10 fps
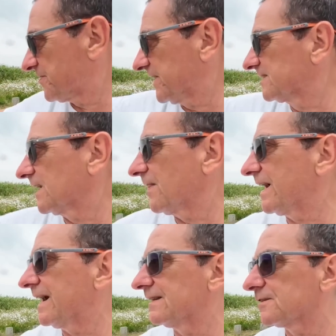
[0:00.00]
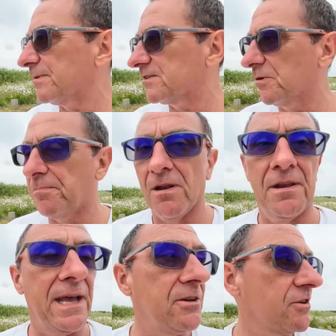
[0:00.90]
things like that, especially with
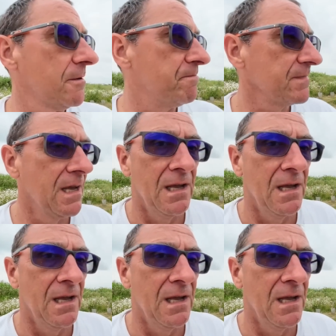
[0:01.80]
pollination.